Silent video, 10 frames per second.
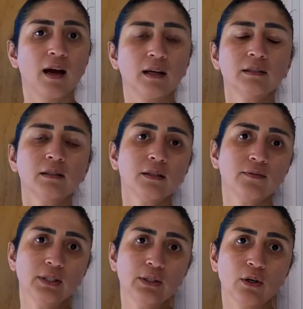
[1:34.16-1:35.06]
In this
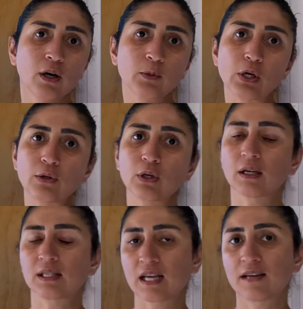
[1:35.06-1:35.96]
video, I'm going to
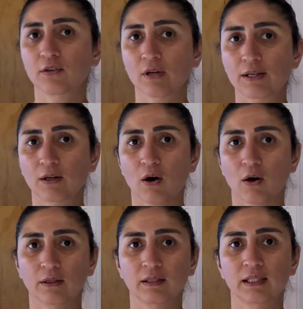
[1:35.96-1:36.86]
concentrate
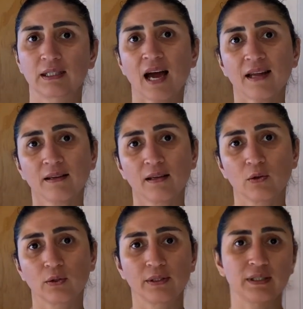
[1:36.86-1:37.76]
on
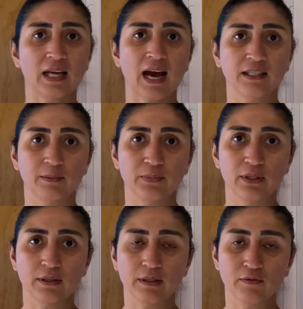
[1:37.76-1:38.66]
standalone detached
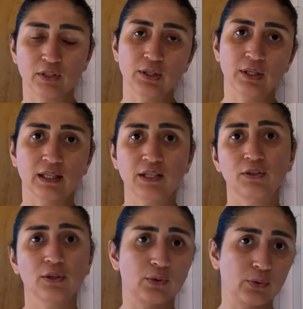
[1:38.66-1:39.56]
building, which is
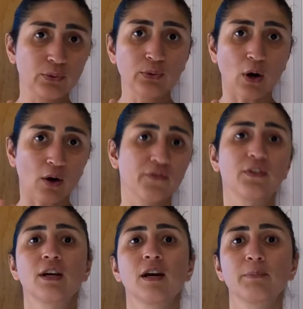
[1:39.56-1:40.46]
section 2 of
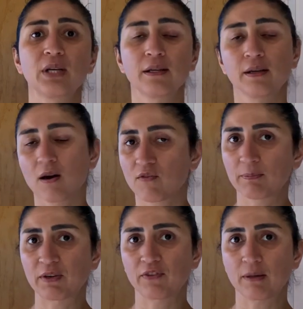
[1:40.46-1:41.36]
the building
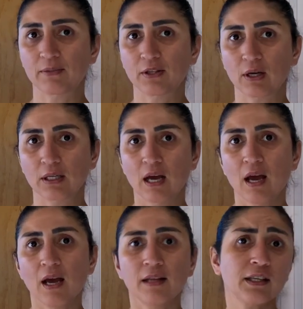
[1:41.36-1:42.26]
government website.
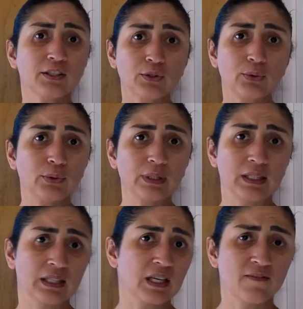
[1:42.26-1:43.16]
Section 2
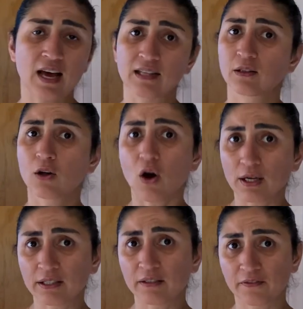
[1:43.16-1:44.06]
itself has
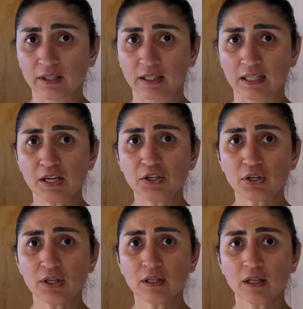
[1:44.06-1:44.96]
9 different
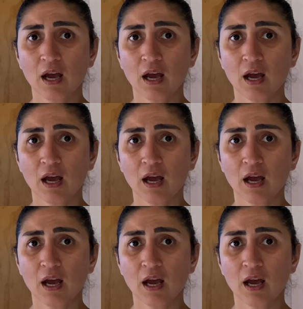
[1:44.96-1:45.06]
sections,